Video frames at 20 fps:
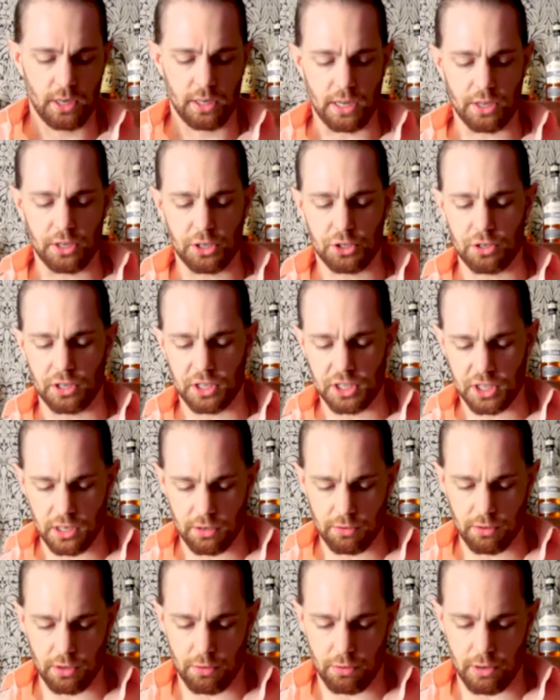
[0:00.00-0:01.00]
Now this drink is going
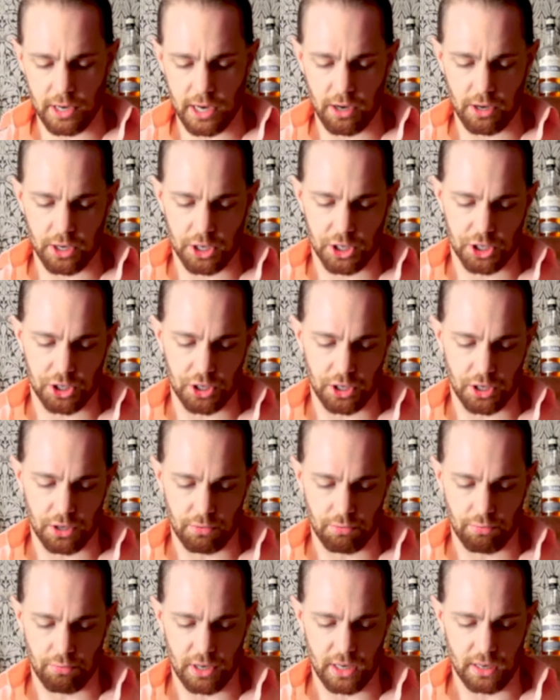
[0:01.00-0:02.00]
to require a sugar
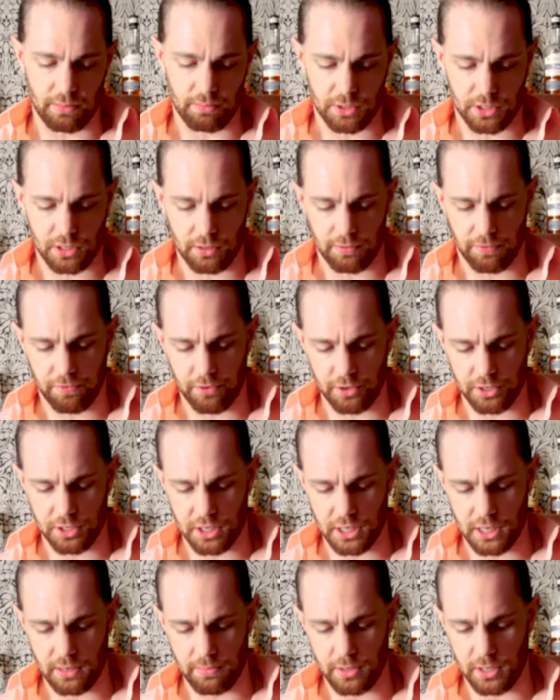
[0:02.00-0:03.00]
rim, so first
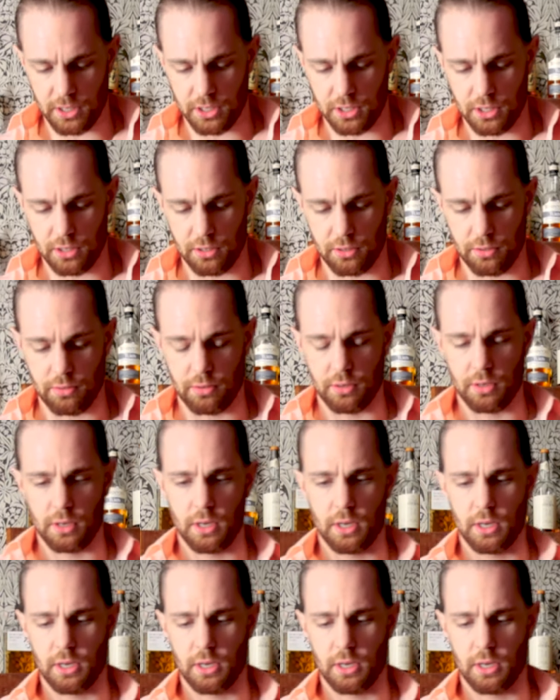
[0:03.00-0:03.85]
thing I'm going to do